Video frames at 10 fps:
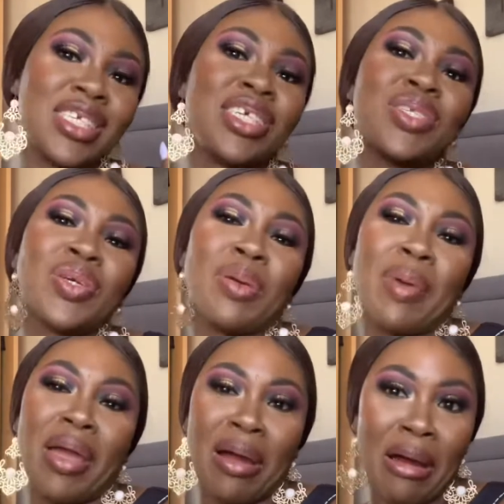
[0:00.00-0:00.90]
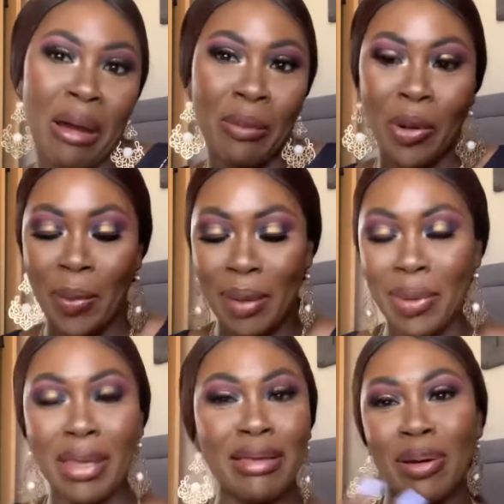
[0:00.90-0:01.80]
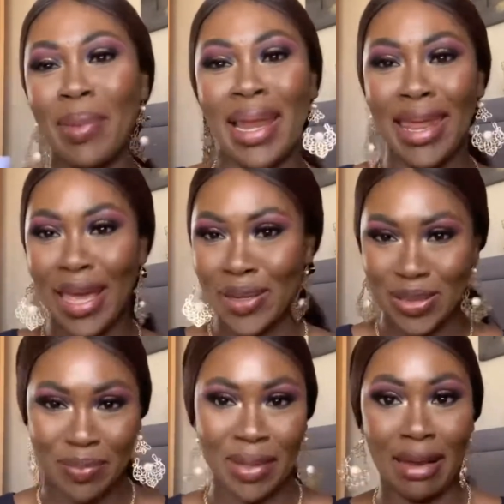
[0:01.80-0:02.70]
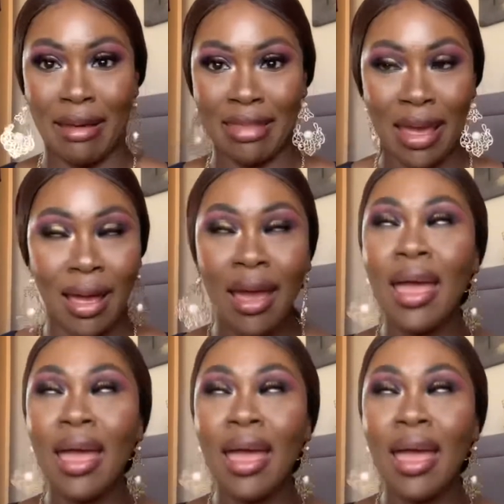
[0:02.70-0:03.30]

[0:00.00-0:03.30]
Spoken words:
you can do it on my arm or maybe, you know, my leg or something like that.